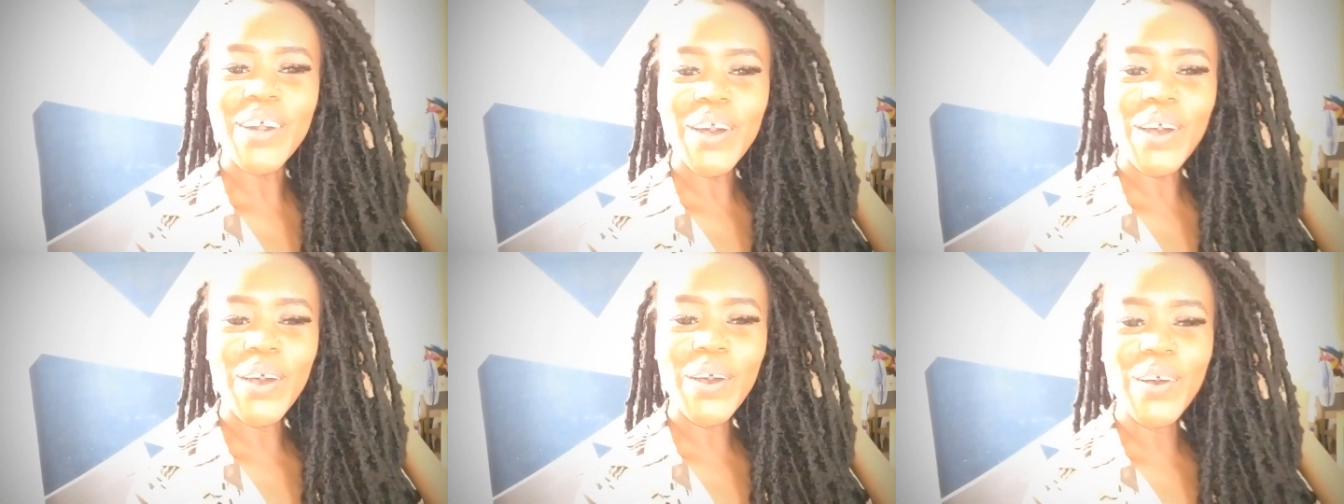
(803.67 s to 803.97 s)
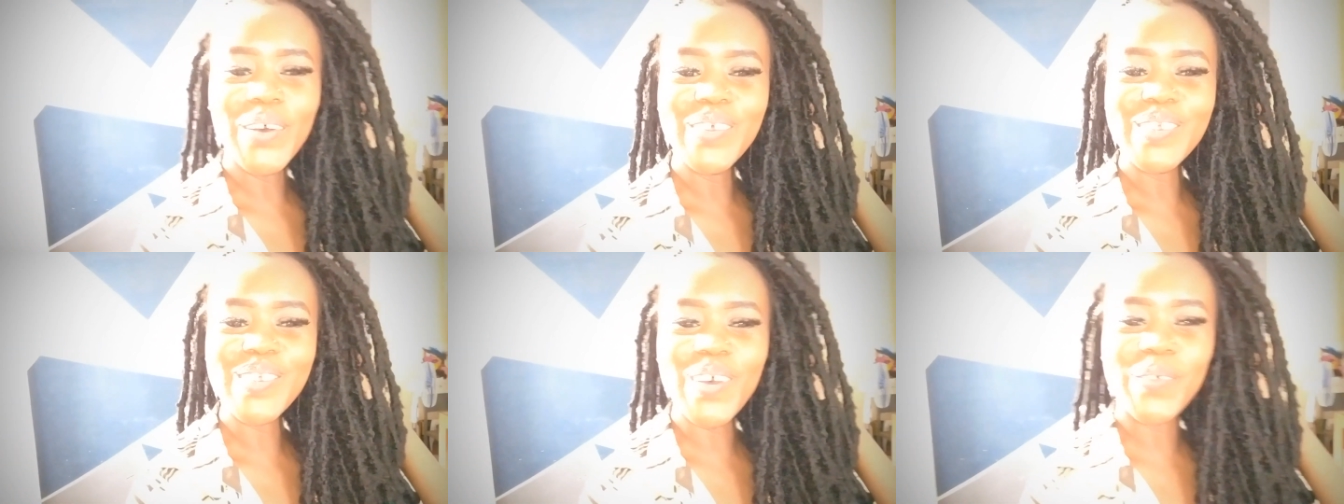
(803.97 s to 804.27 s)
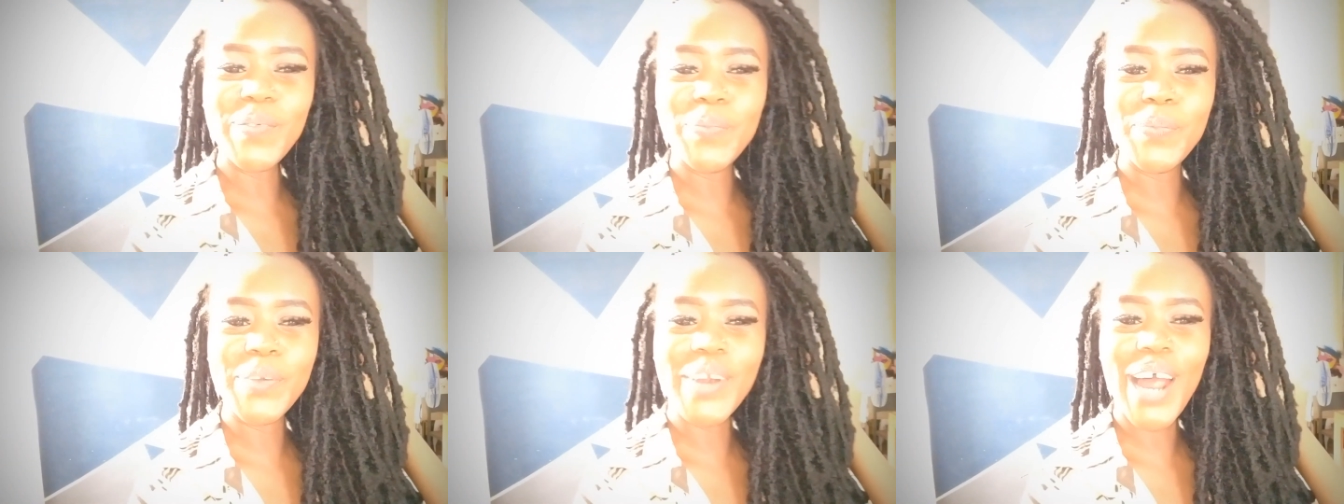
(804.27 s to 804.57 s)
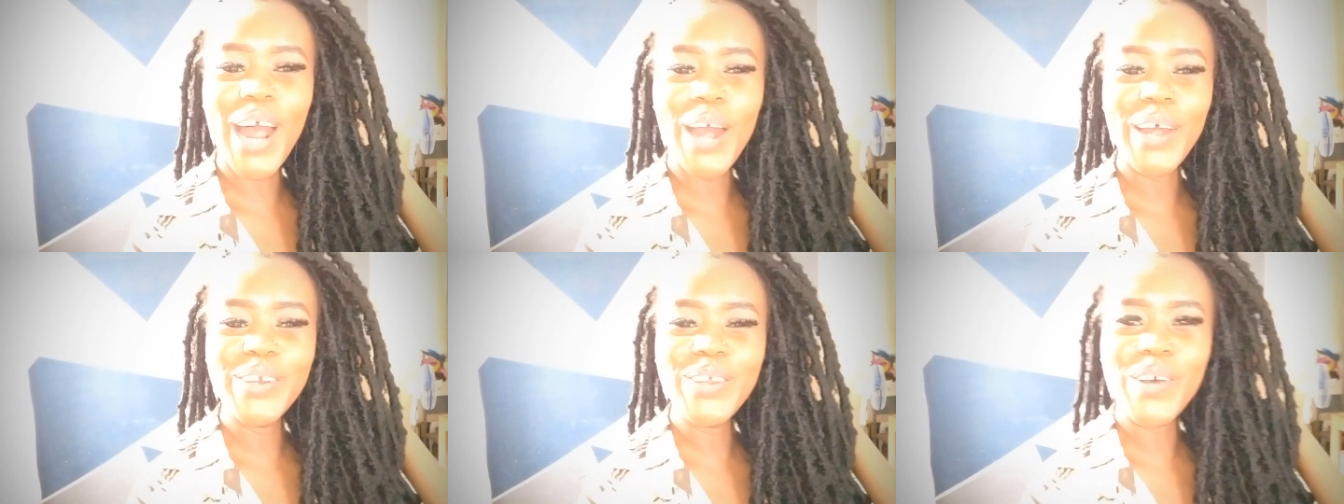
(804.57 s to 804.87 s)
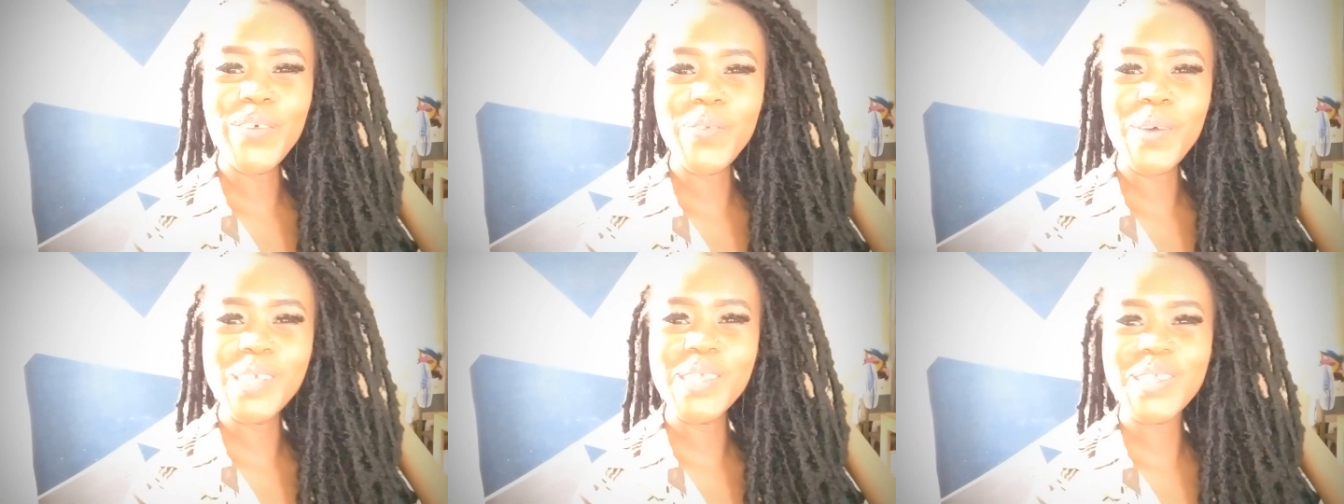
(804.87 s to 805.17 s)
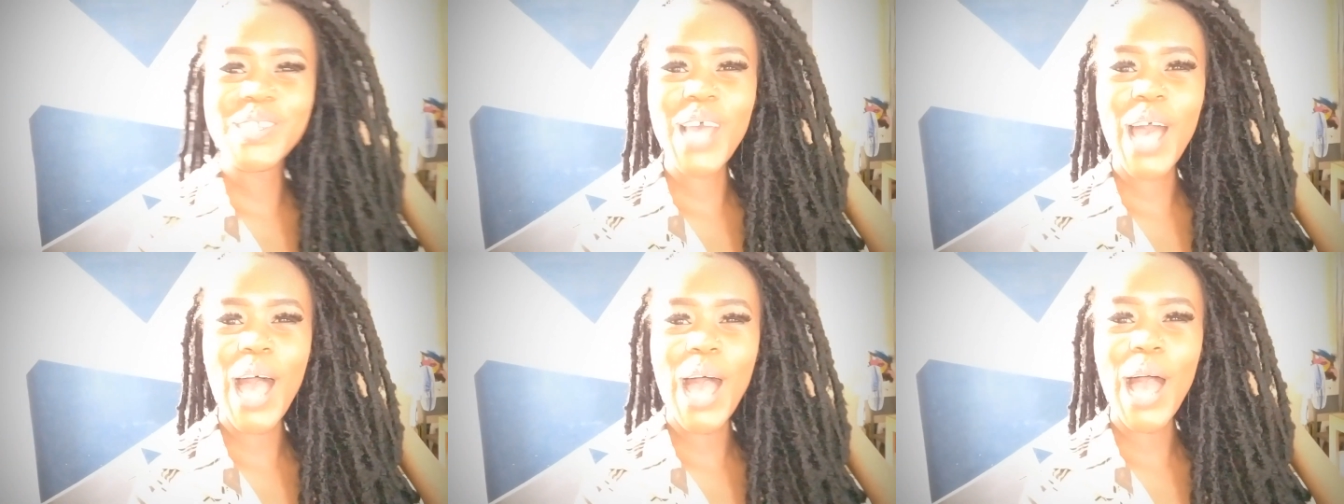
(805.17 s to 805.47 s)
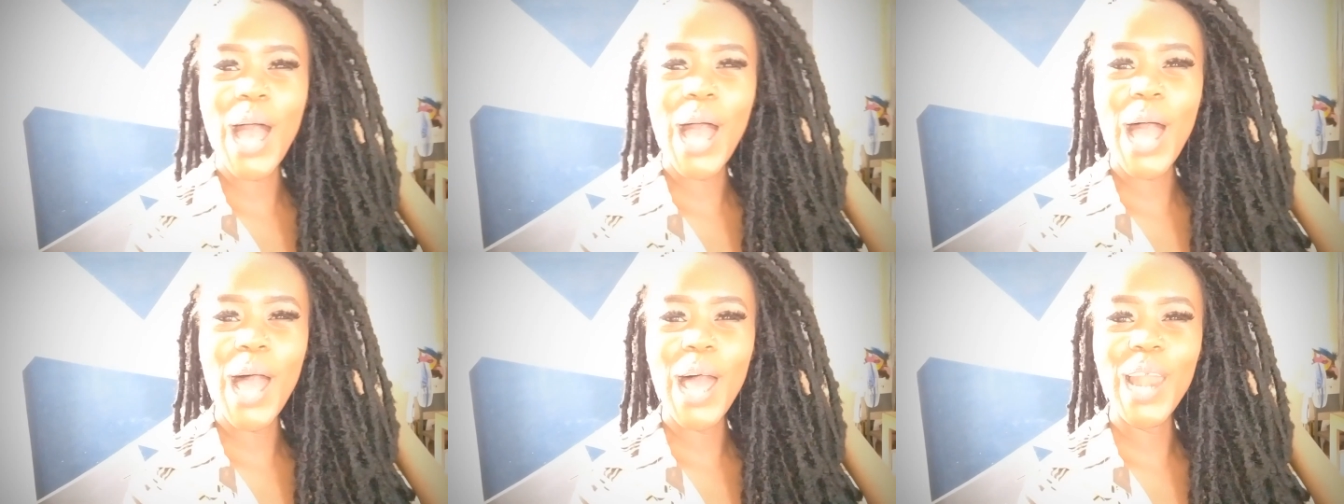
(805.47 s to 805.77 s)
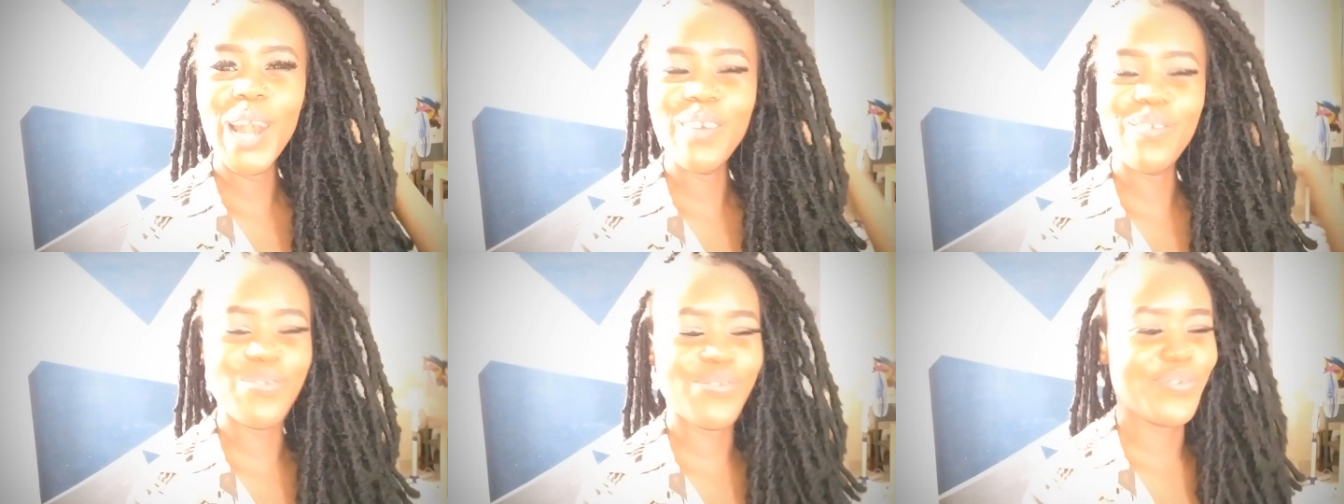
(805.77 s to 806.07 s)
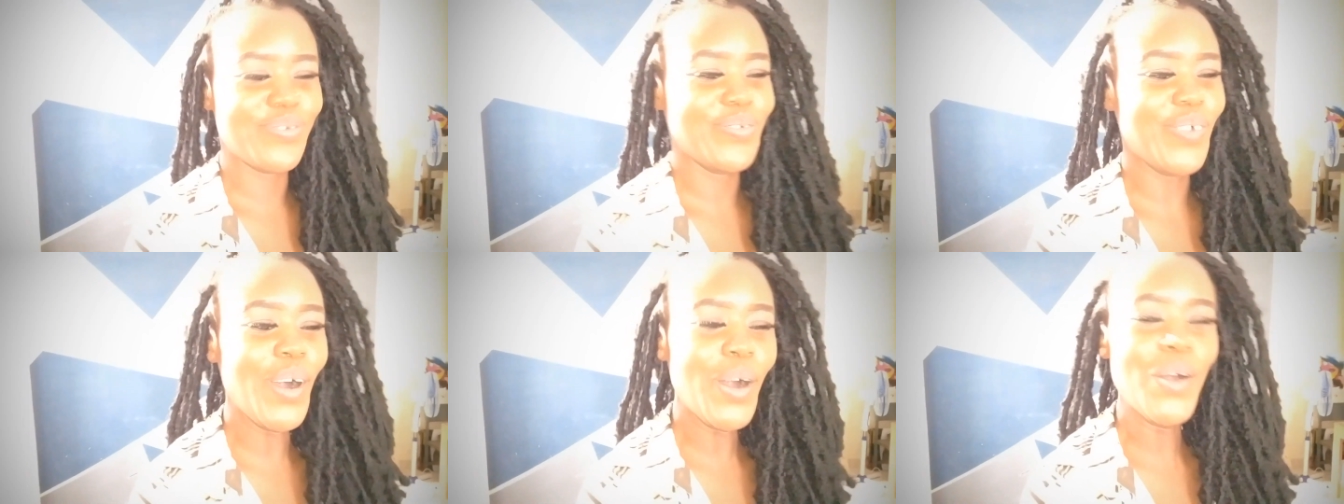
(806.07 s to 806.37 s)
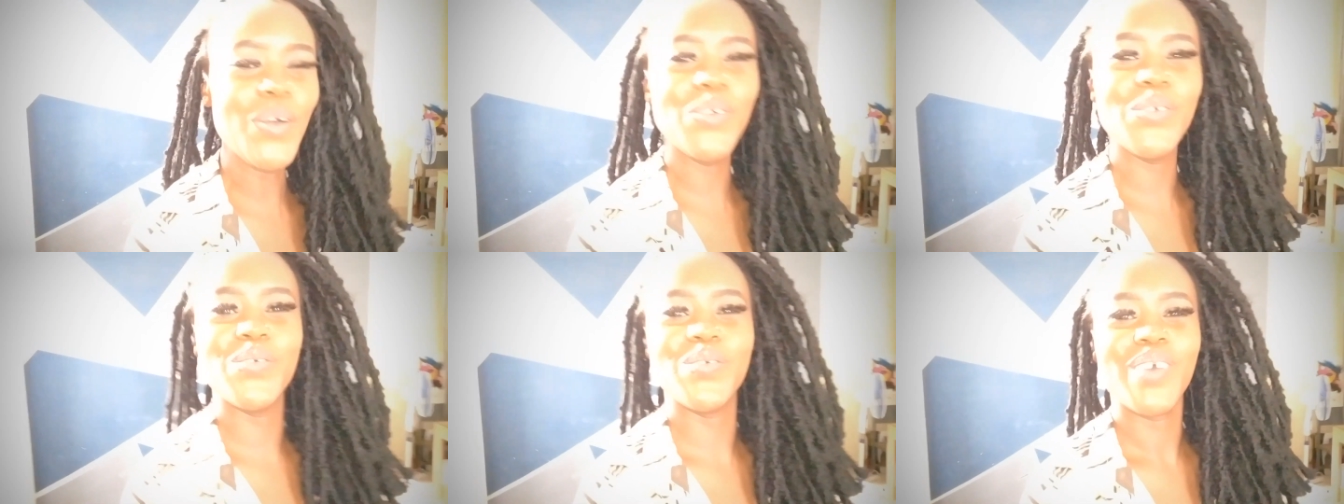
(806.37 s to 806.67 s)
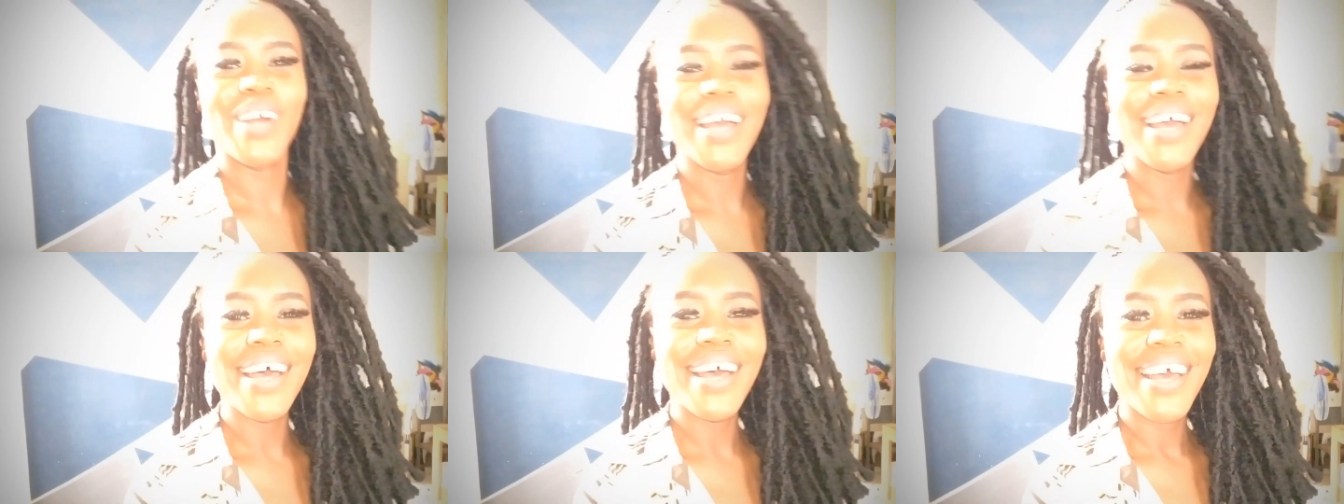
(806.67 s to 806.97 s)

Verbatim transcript: oh, so proud of myself! Wow!